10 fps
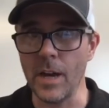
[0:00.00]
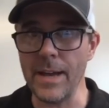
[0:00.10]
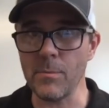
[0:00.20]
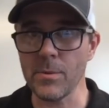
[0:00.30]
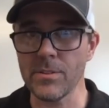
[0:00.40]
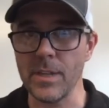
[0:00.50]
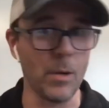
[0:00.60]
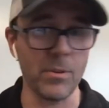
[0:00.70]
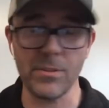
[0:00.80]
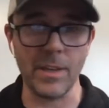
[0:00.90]
and that was
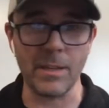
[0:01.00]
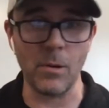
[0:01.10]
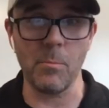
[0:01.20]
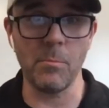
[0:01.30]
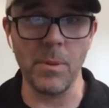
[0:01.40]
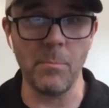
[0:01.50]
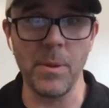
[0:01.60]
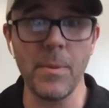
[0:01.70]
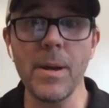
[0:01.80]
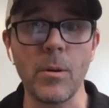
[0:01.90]
and it was like they were the,
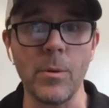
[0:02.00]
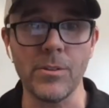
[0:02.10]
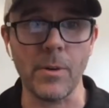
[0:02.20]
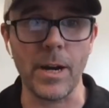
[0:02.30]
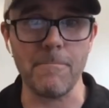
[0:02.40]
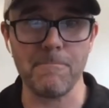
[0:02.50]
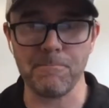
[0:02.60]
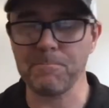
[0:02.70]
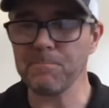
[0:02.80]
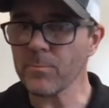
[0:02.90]
the big ones, right?
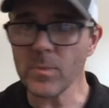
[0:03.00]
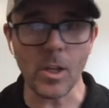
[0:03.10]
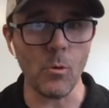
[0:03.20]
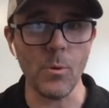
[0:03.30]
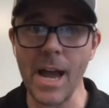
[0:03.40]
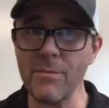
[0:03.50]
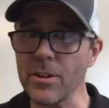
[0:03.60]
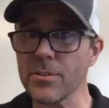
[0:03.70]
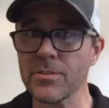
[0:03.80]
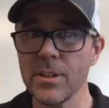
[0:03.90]
We
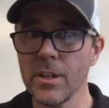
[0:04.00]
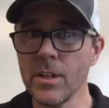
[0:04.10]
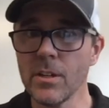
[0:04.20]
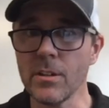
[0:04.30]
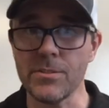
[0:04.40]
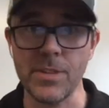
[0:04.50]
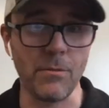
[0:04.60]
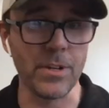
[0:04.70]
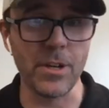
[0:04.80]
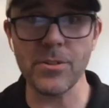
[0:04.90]
have yeah. years,
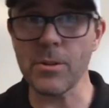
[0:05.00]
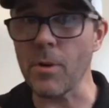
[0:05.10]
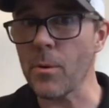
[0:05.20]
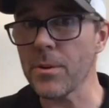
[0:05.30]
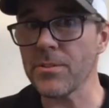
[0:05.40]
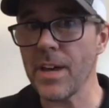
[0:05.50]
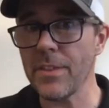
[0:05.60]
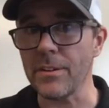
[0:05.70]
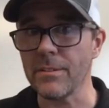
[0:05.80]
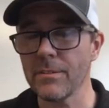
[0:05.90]
several years in a row where there's
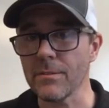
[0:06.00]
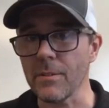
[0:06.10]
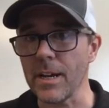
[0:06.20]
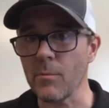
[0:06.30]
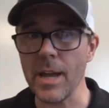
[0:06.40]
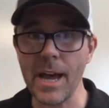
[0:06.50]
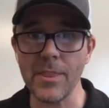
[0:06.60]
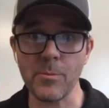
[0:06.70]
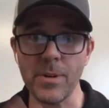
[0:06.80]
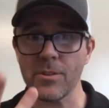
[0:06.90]
nothing, right? We
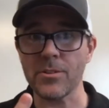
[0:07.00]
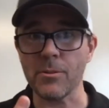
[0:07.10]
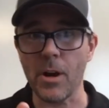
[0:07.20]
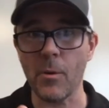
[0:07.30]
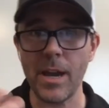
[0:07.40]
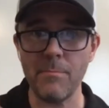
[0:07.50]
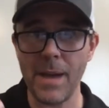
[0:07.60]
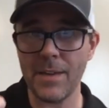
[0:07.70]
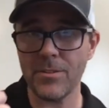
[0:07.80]
had three years mm-hmm. in a row. Mm-hmm. We had